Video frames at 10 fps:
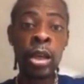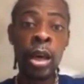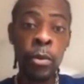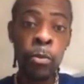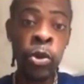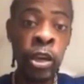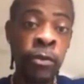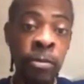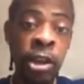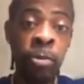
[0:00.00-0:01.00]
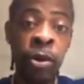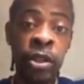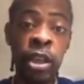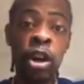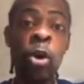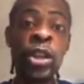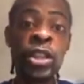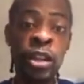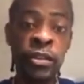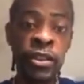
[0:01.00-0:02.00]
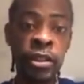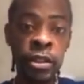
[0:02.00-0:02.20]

and we for big up our thing ourselves.